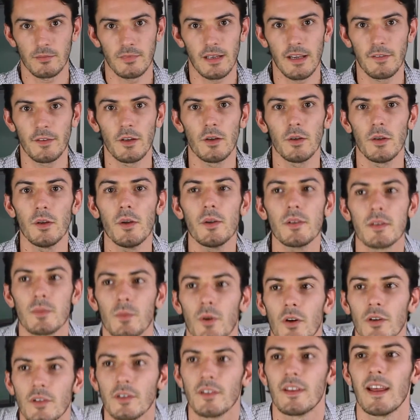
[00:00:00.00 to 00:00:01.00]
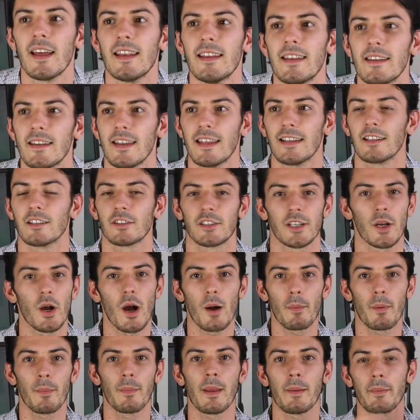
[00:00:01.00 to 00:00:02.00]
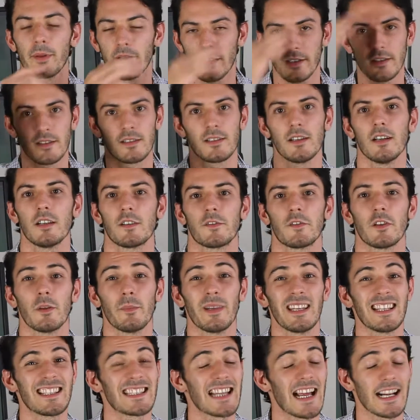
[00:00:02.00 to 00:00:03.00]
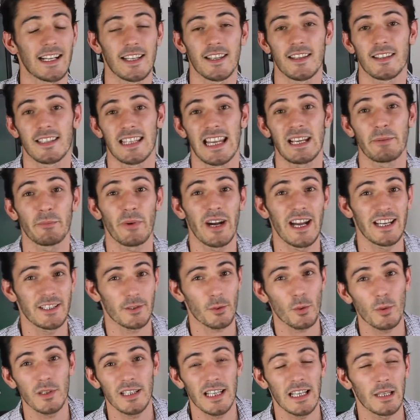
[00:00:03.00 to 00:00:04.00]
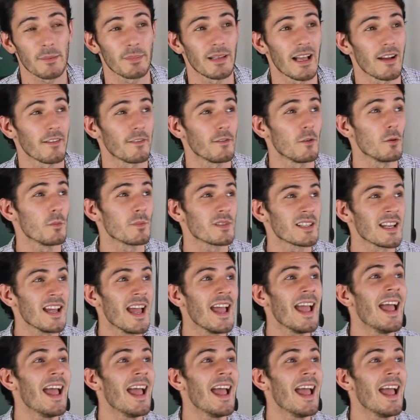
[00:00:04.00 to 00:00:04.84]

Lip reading: if you use one, then it'll show up and people can search for them in exactly the same way as all the other platforms,